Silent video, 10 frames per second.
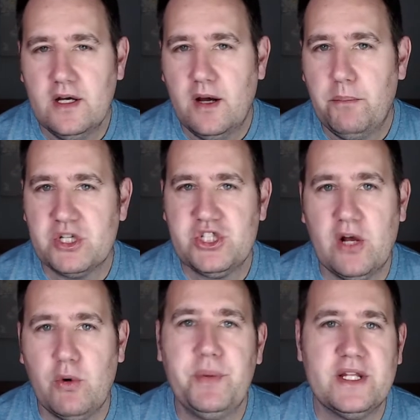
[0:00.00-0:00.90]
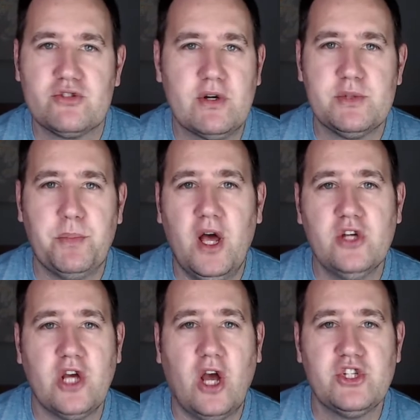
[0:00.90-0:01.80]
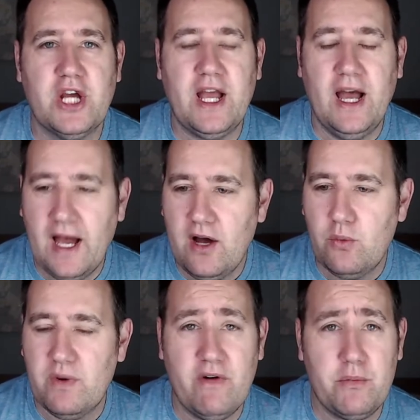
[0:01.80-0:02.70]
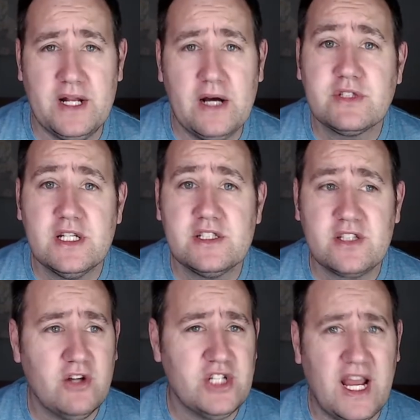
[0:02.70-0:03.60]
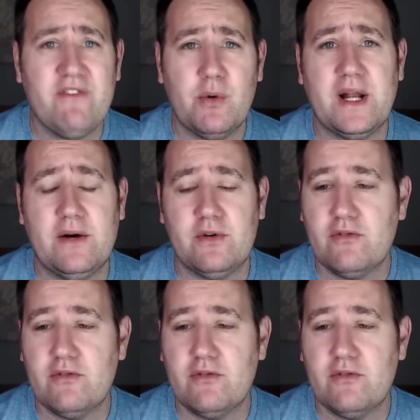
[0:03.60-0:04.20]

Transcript: my channel will be in the description below, so go check it out with everyone else's. Go check everyone out.